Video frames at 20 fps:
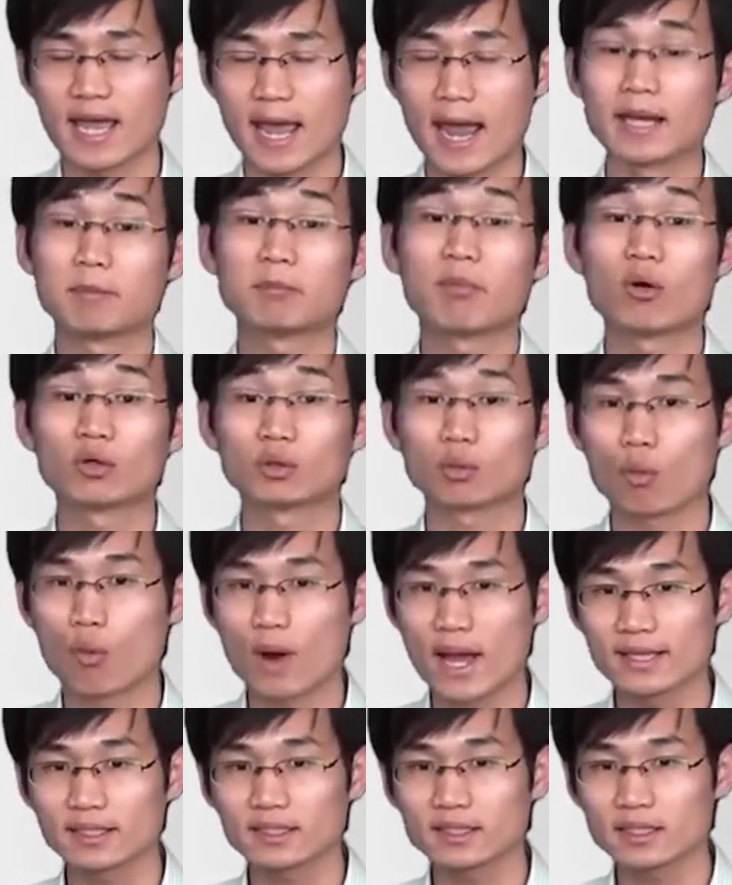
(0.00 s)
and port
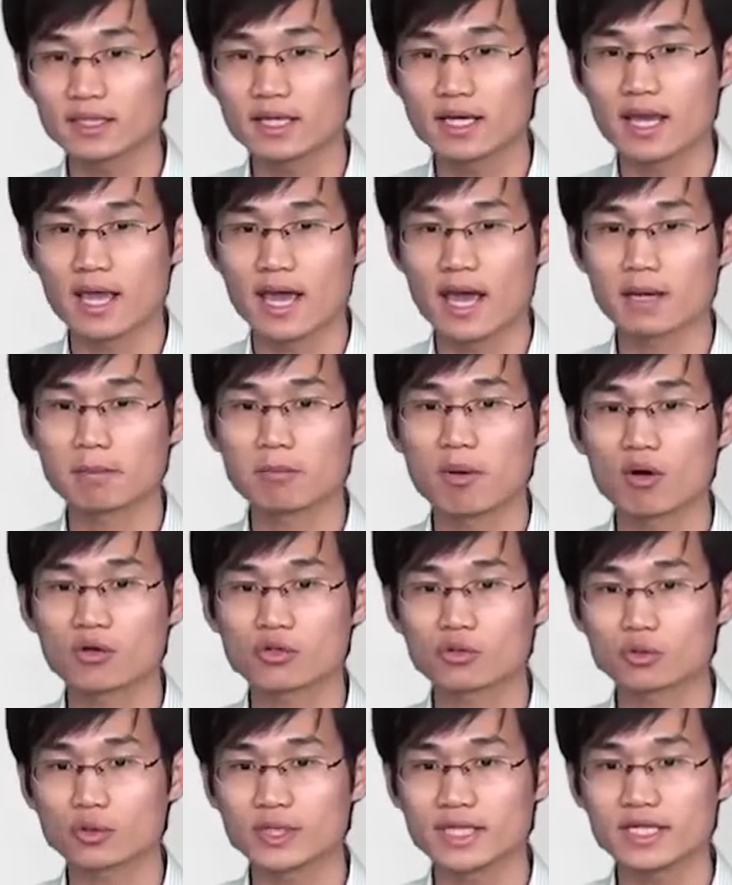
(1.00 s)
1 and port
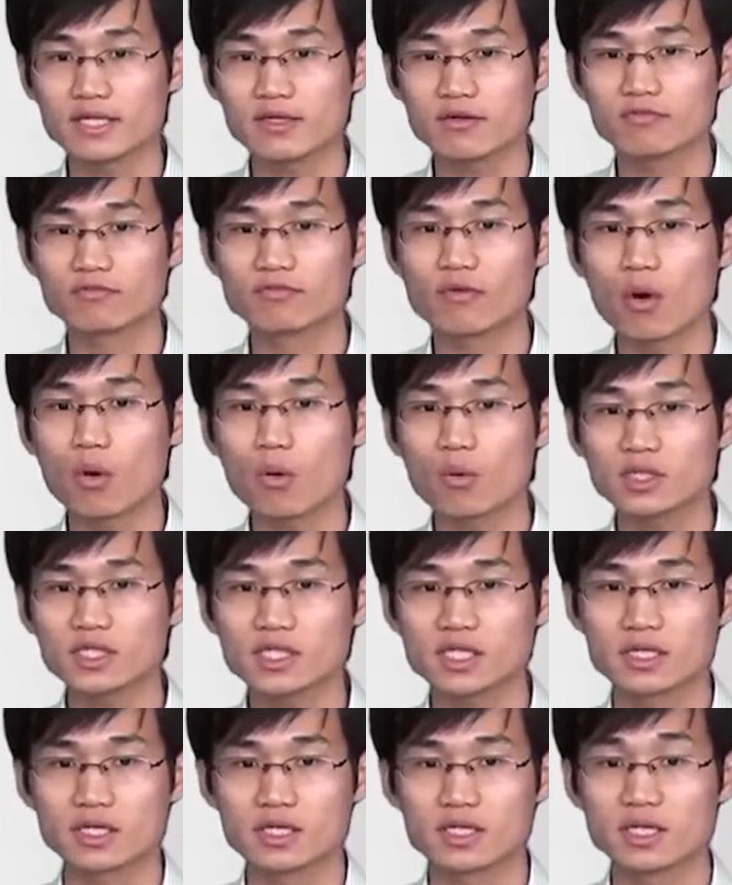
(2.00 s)
3 forward
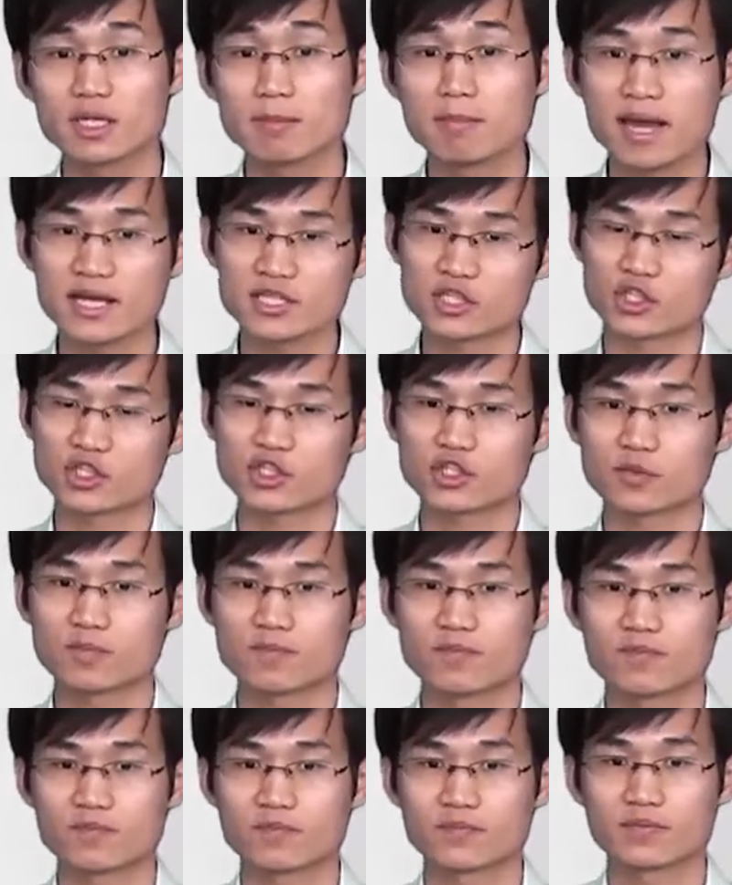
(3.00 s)
the message.
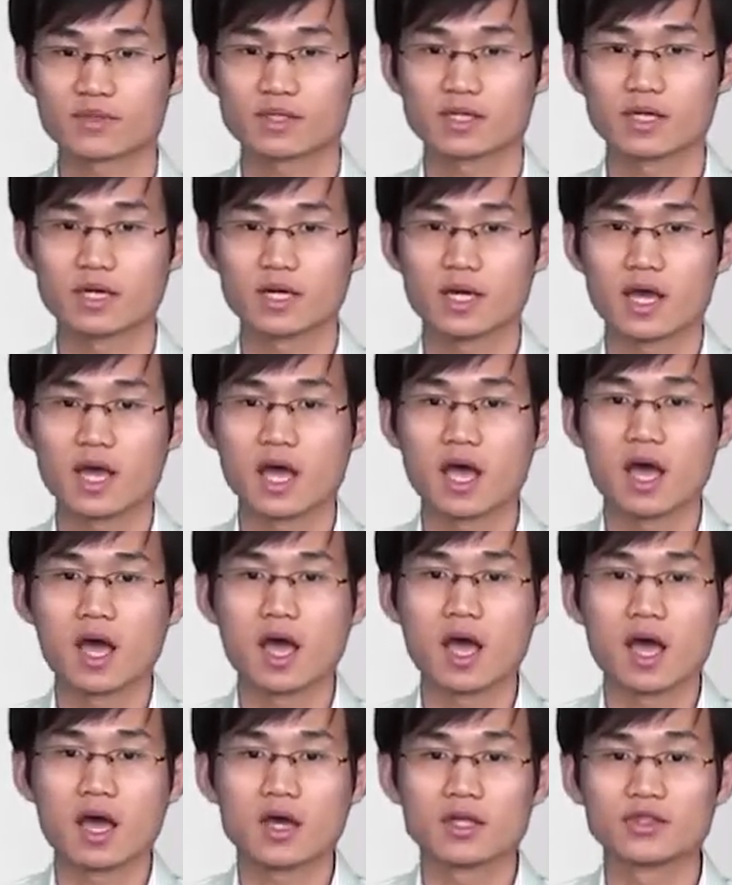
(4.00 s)

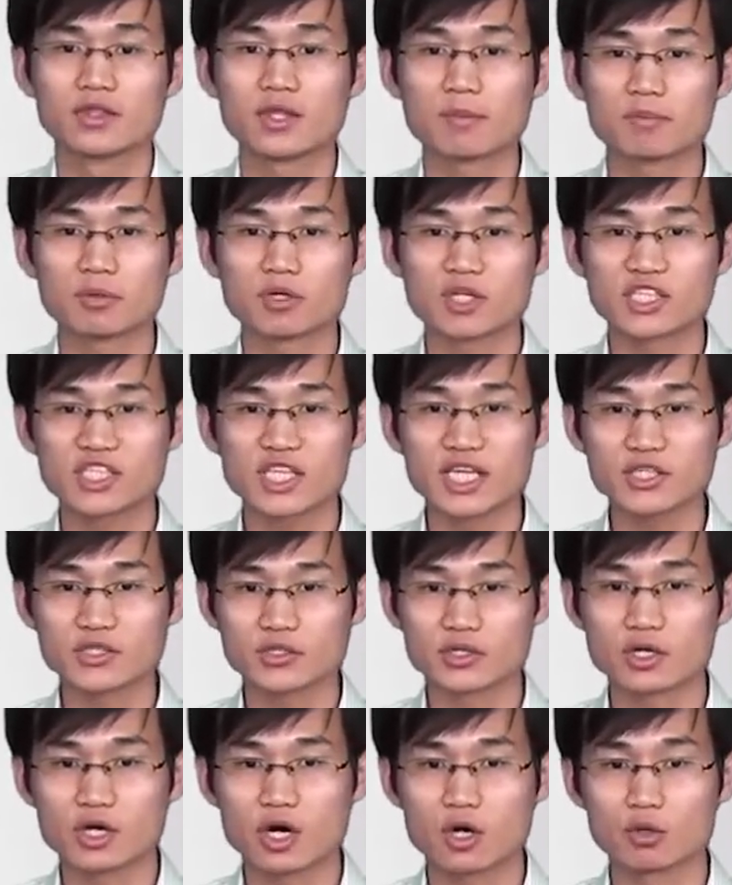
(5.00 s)
The procedure